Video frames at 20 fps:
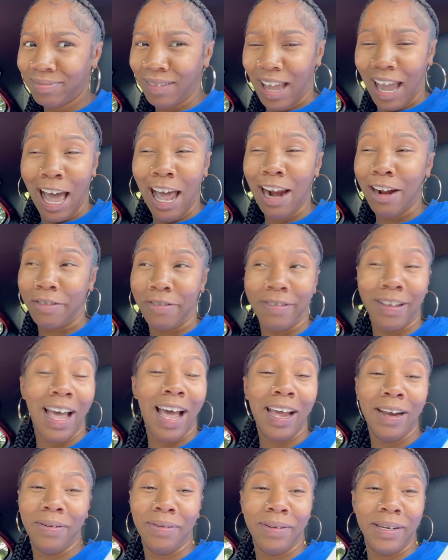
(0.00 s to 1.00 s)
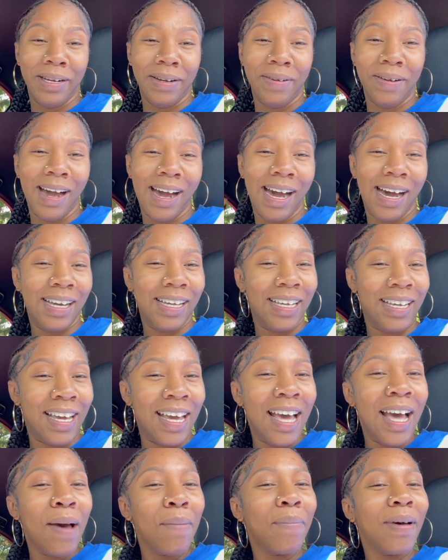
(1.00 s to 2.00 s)
I don't I don't know how he,
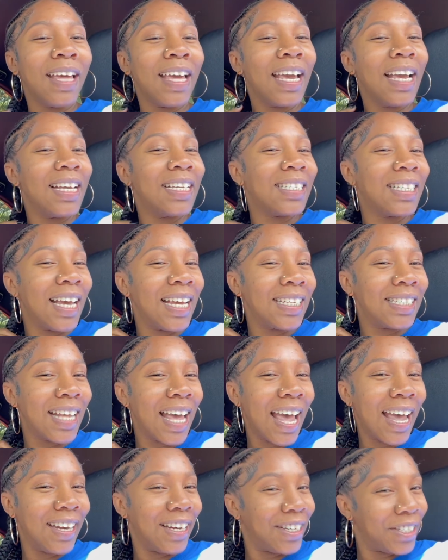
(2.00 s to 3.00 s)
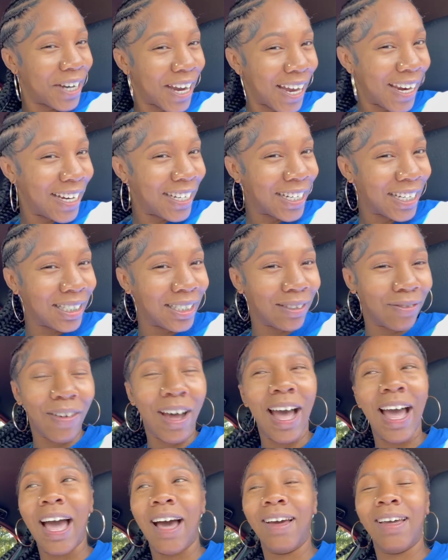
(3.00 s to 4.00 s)
but he says that to try to
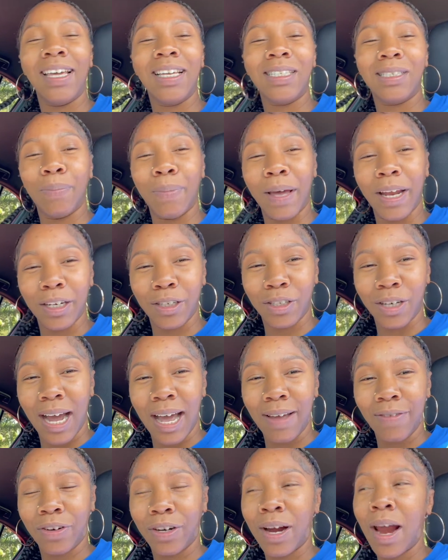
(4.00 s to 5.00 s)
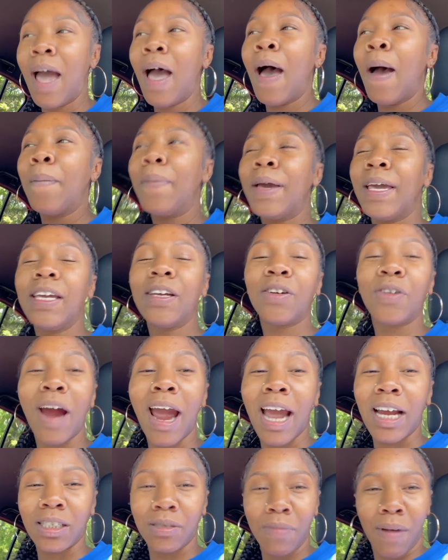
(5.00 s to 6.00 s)
justify how he's the better driver. But he
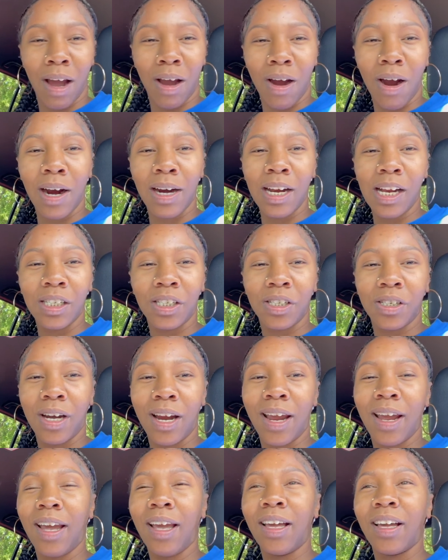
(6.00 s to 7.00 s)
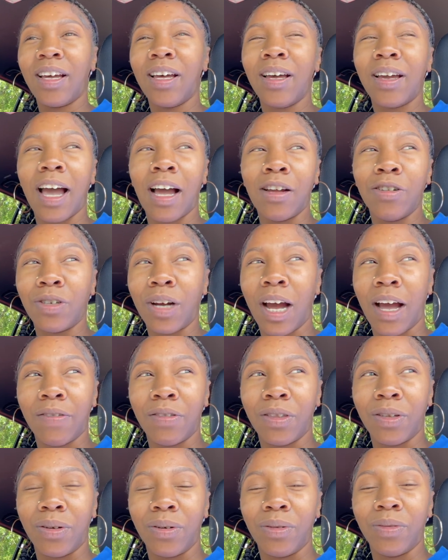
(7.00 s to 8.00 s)
crashed my car yesterday in Cookout Drive
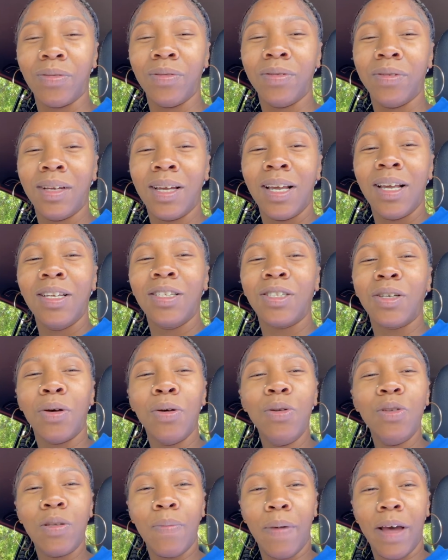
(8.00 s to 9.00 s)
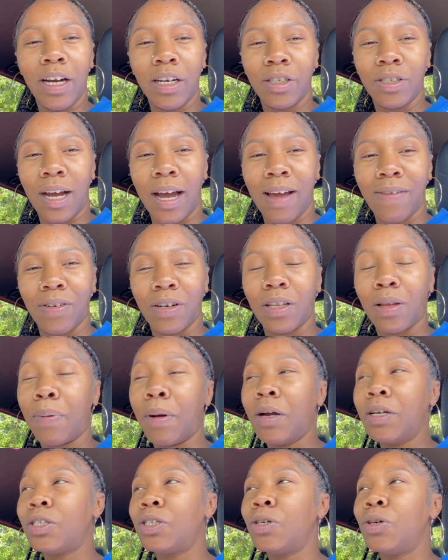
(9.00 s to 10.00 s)
Through. So who's the better driver? The
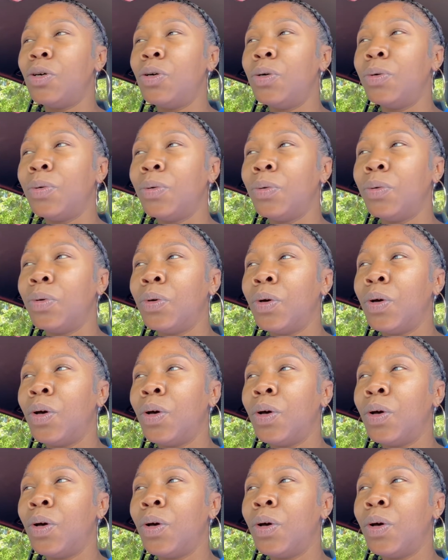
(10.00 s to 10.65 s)
person who